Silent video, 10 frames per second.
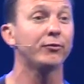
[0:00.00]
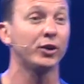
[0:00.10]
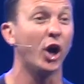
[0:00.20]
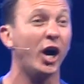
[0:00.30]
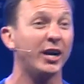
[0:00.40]
for
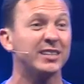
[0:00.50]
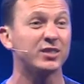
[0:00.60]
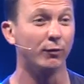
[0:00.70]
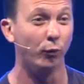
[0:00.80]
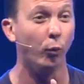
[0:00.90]
an audience
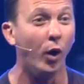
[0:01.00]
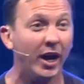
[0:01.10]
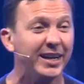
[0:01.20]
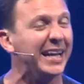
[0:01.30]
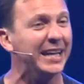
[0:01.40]
of
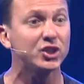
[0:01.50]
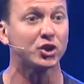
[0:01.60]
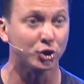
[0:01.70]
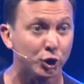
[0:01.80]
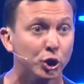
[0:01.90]
one.
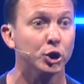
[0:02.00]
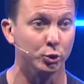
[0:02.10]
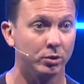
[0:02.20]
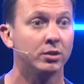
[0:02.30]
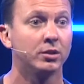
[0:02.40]
It's
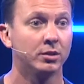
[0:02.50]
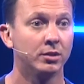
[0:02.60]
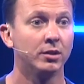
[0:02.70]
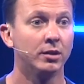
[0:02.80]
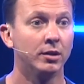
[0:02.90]
true.
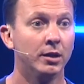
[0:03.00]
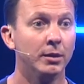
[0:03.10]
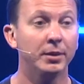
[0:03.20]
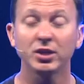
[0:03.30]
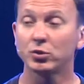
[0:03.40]

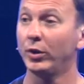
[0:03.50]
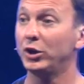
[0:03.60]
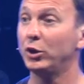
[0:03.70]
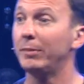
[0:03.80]
Because when you